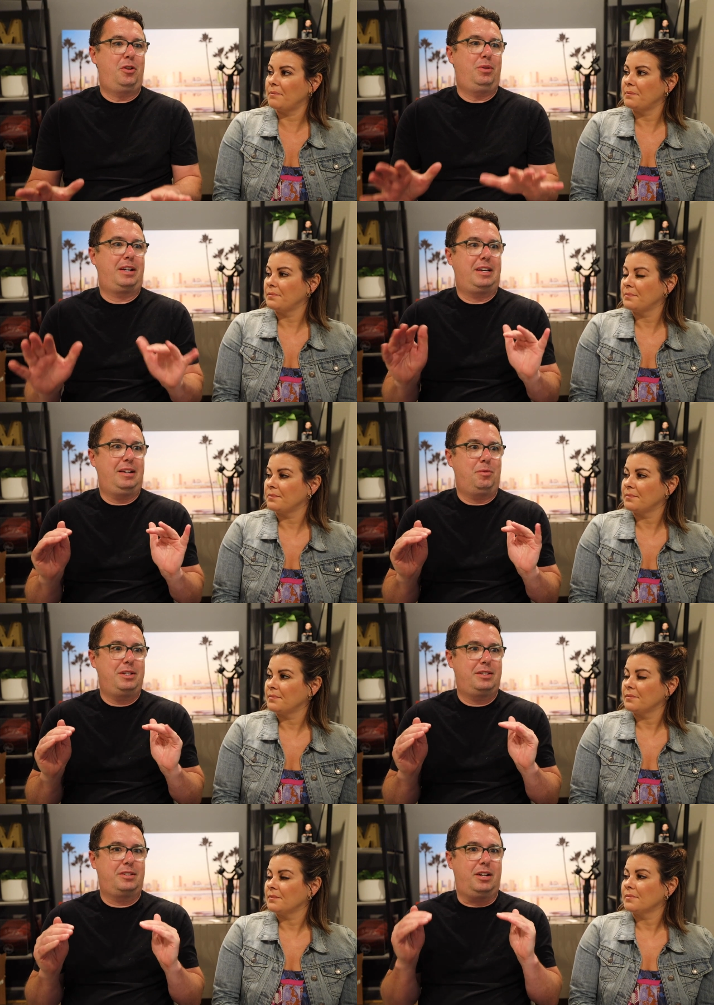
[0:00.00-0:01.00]
Speaker 1: know, like,
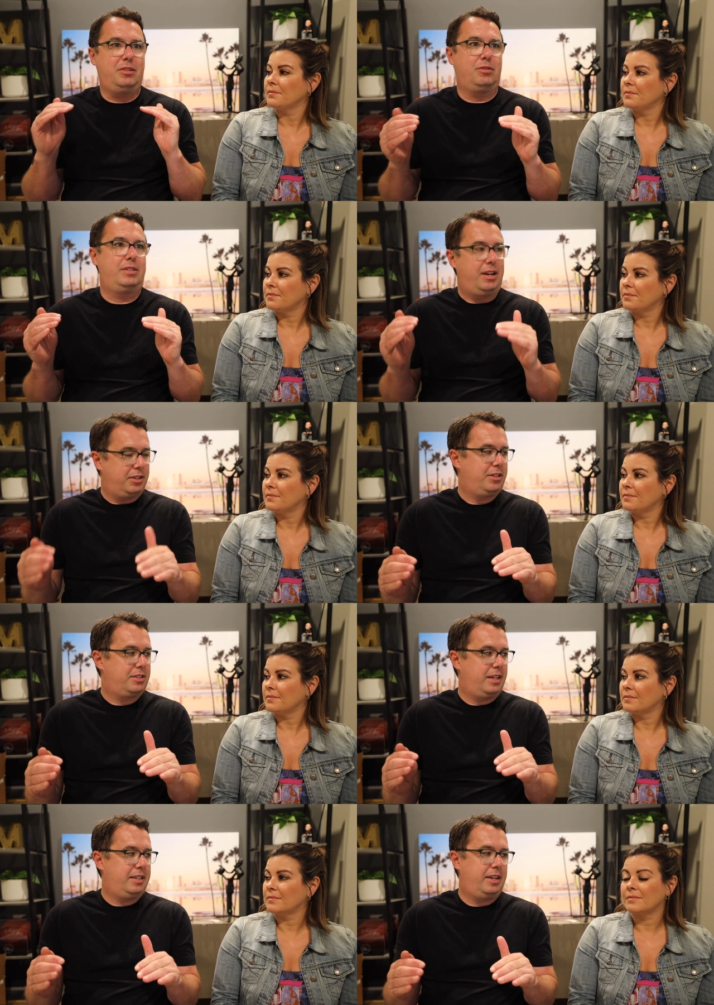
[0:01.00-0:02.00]
once the sun goes down here in
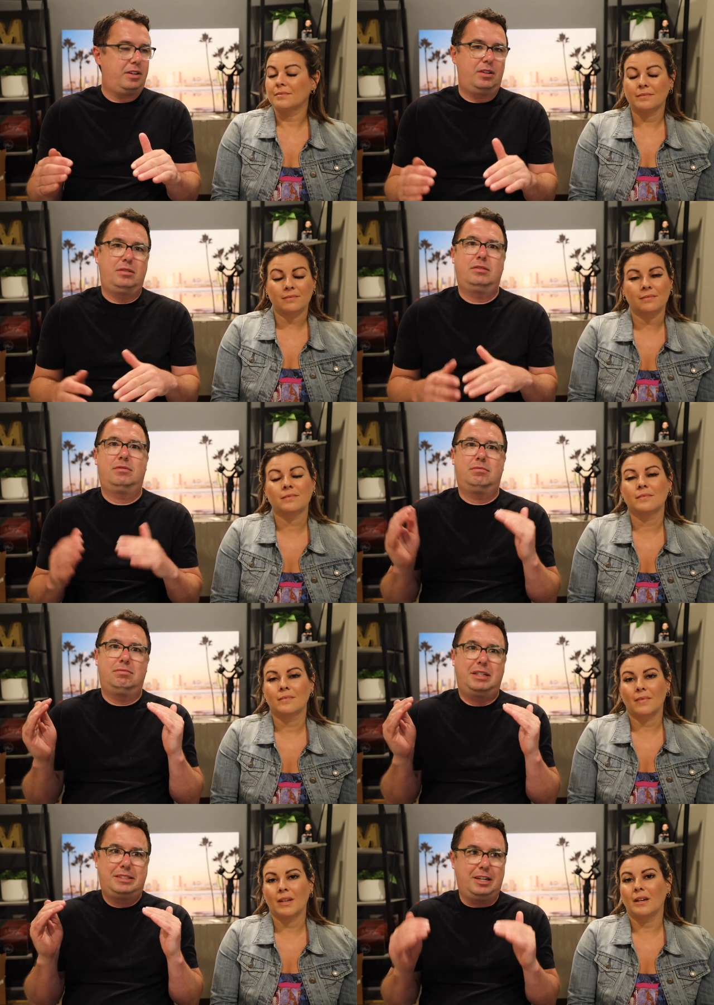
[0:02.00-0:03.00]
San Diego,
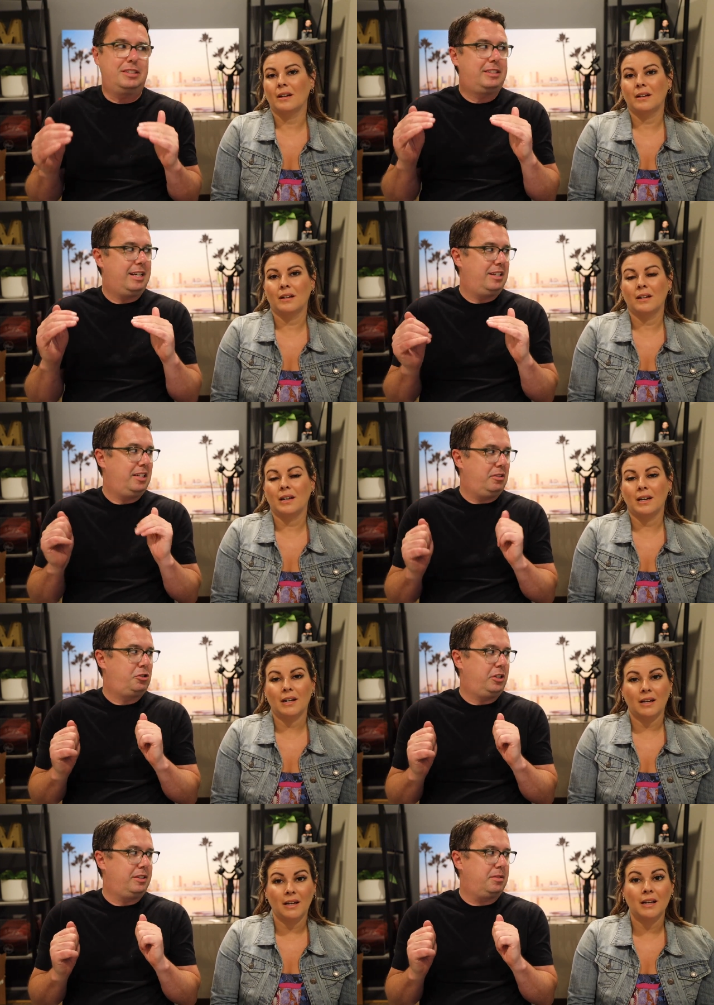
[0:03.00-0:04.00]
it does get a little
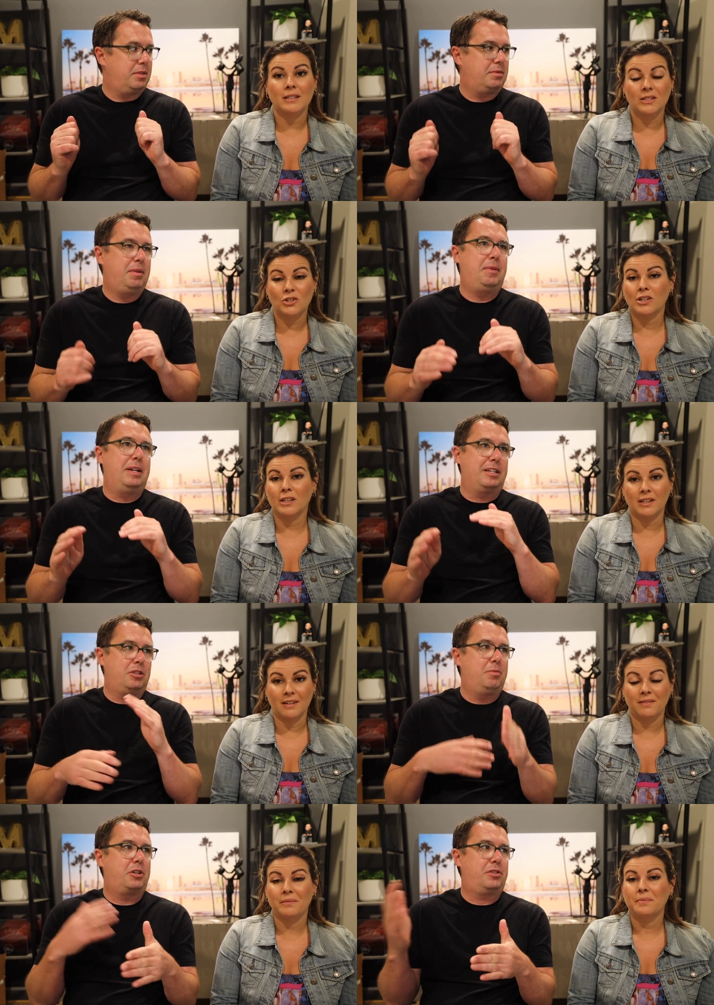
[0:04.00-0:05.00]
chilly sometimes. It's Maybe chilly. not
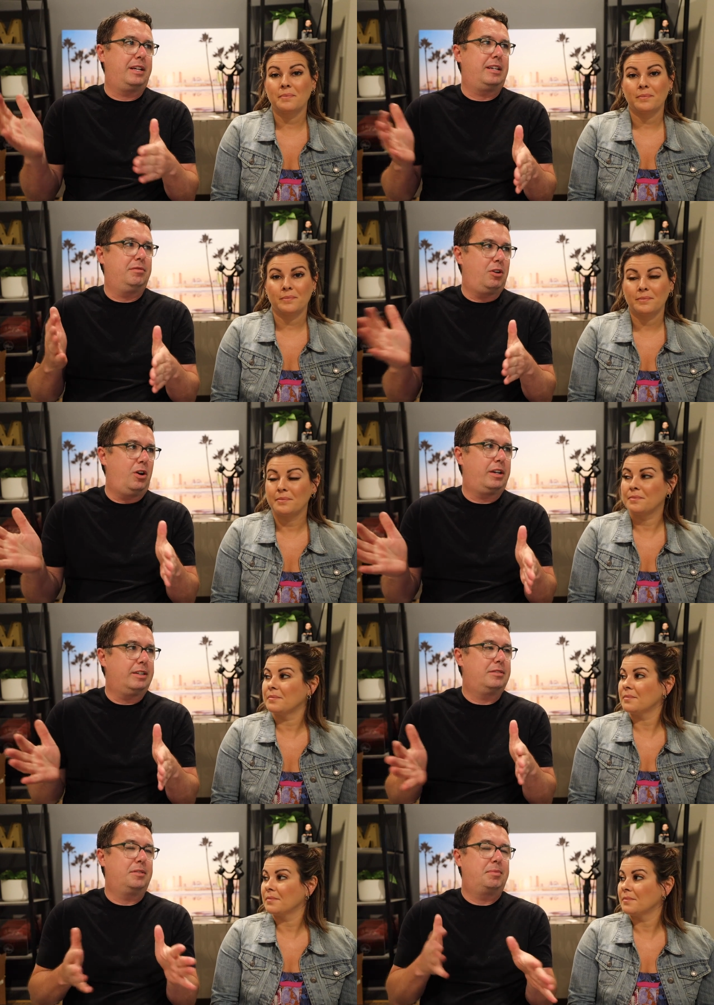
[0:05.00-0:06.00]
so much like in
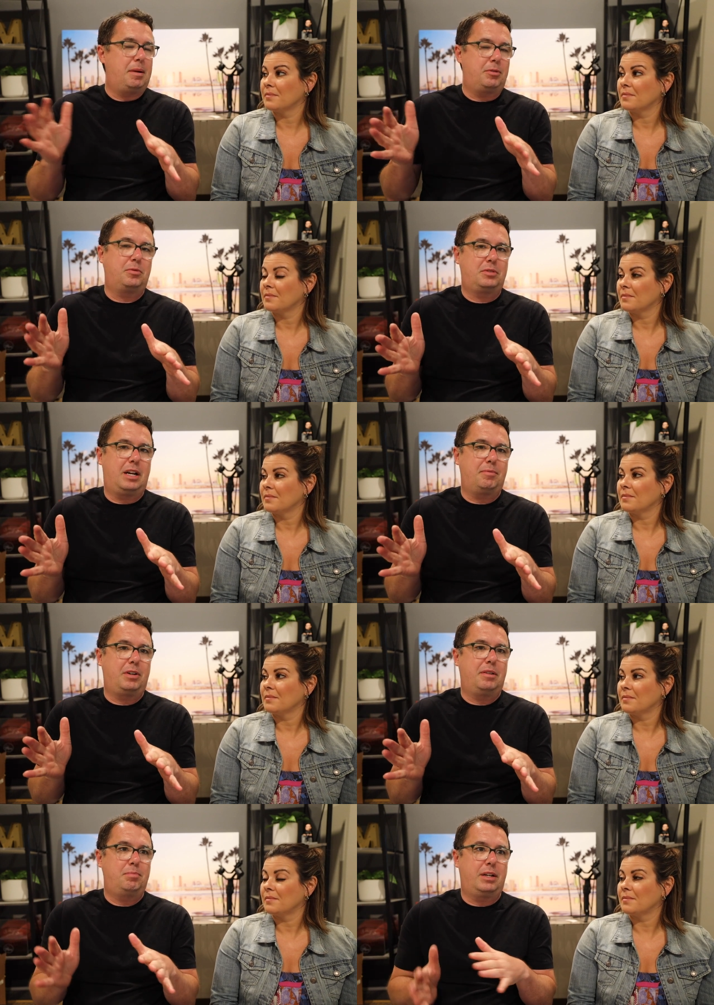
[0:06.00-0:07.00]
August, September time
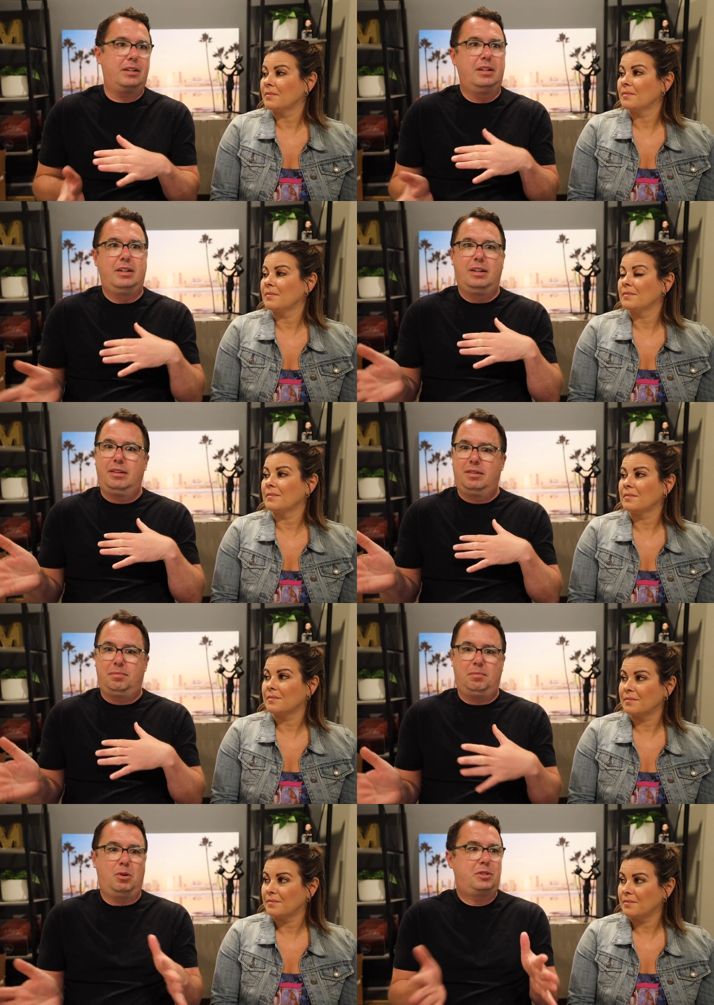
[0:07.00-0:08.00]
frame, but
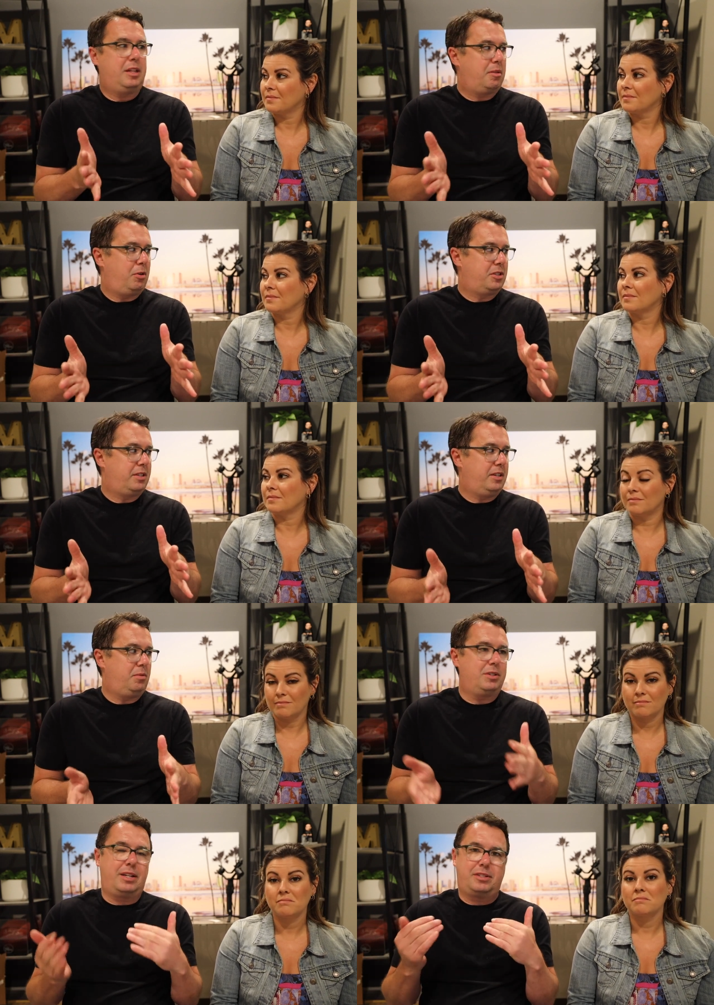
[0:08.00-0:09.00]
most of the other parts of the year,
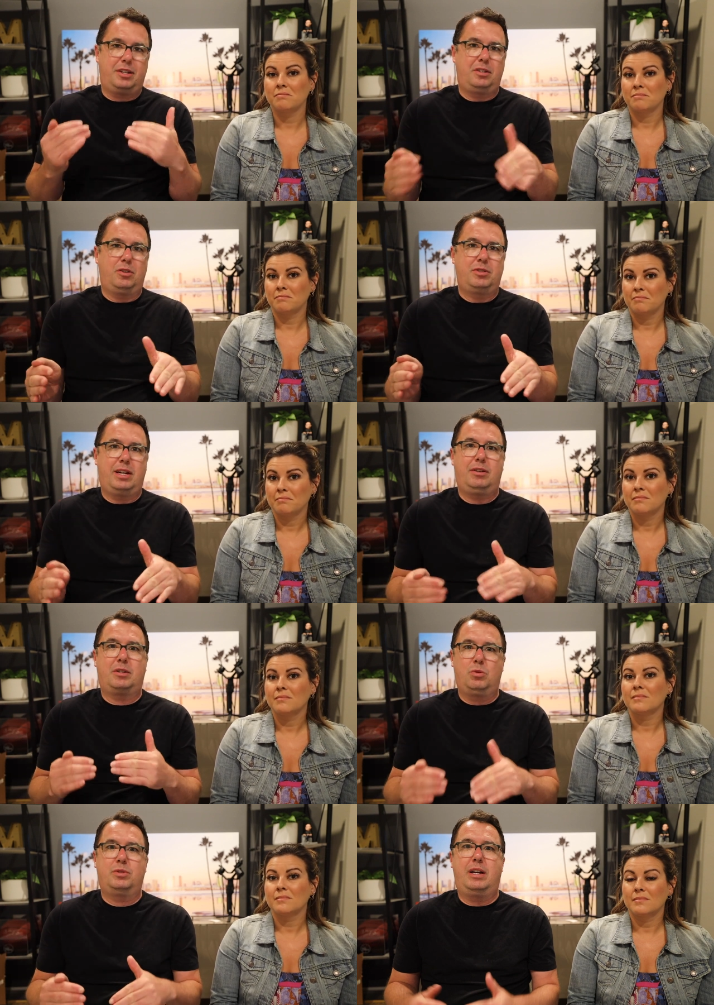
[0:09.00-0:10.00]
once that sun goes down,
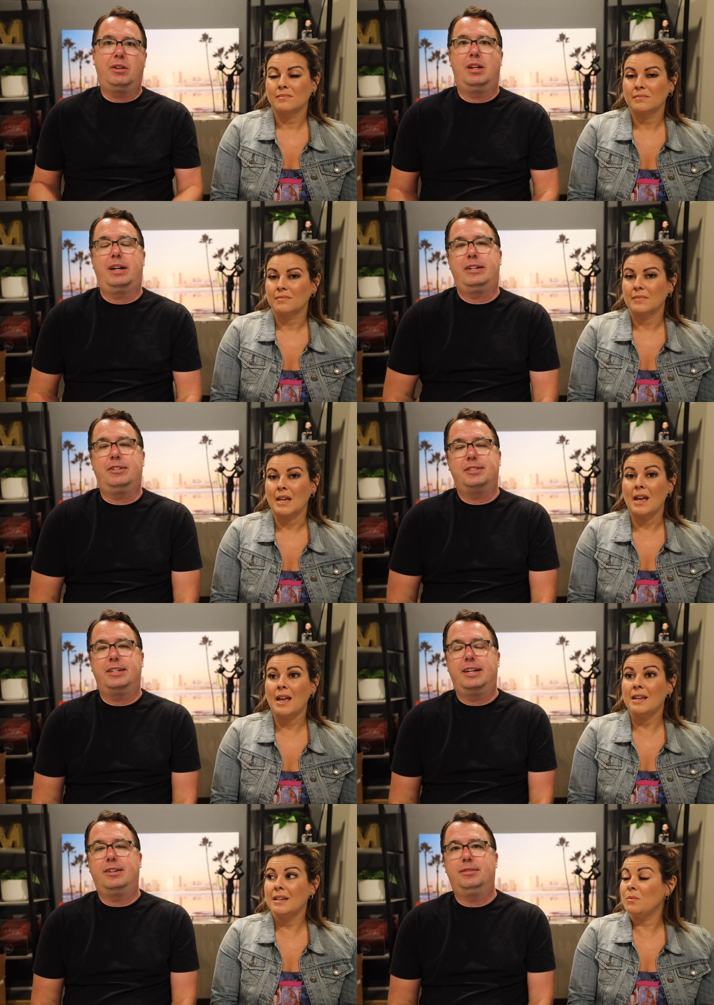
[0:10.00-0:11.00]
it cools down a lot here in San
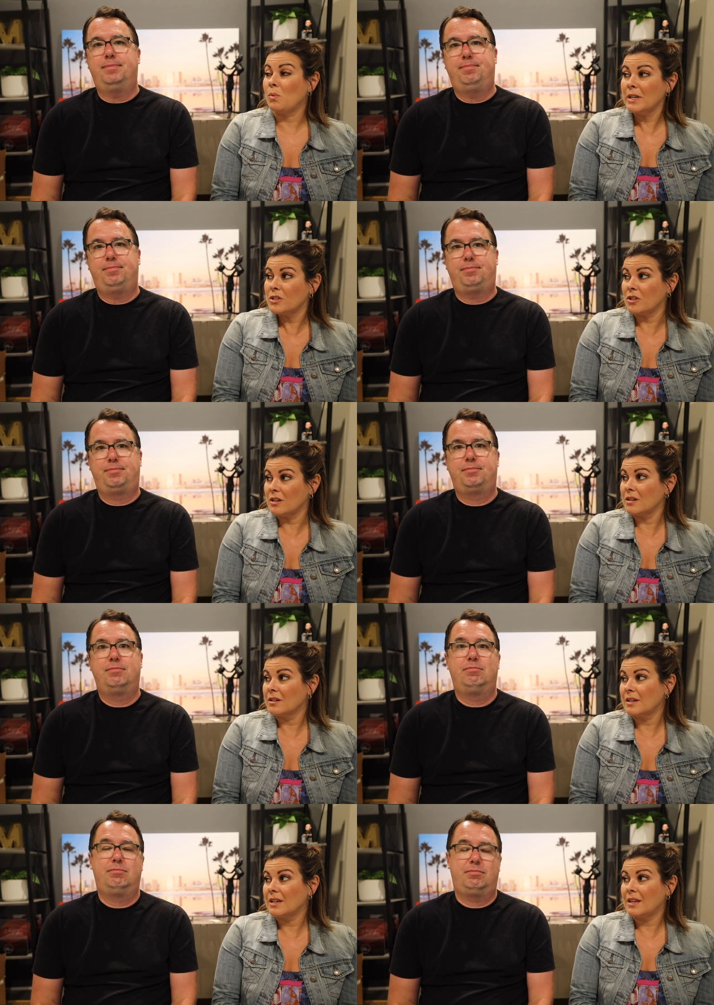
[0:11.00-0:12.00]
Diego.
Speaker 2: And in winter,